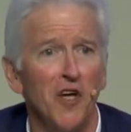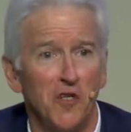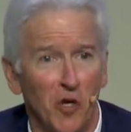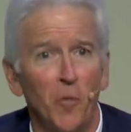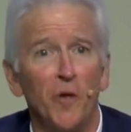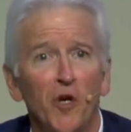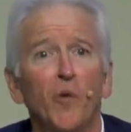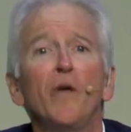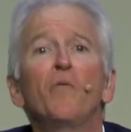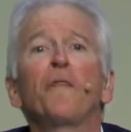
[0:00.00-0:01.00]
So could we
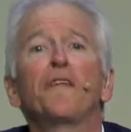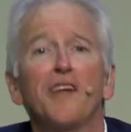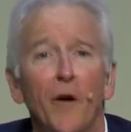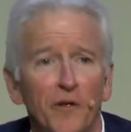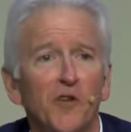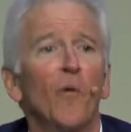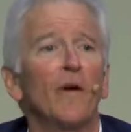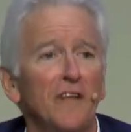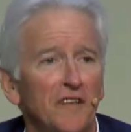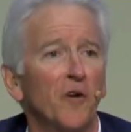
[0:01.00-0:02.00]
agree what the
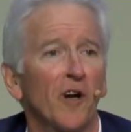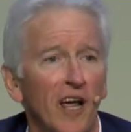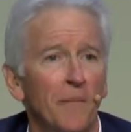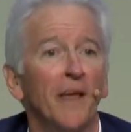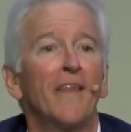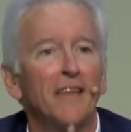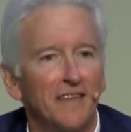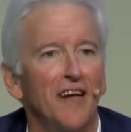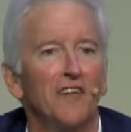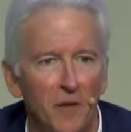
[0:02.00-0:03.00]
territory is you're claiming? That's
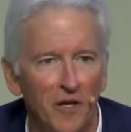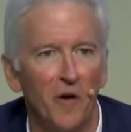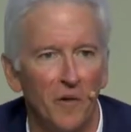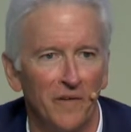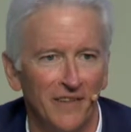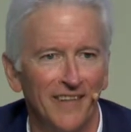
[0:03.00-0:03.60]
Sykes-Picot.